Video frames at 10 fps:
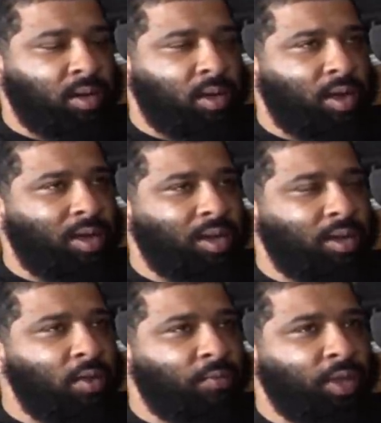I
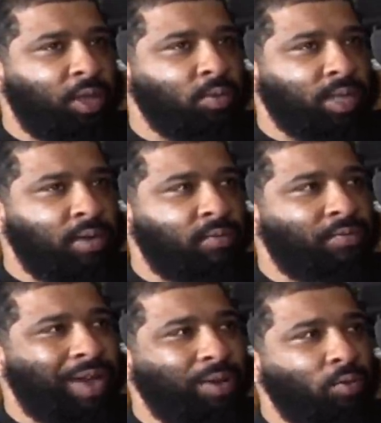don't think he was like the
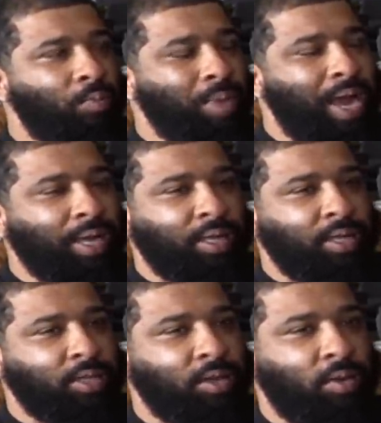final
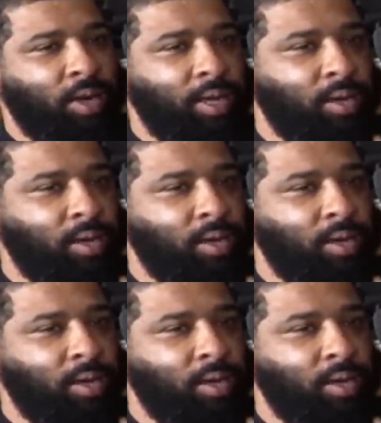package though. Like,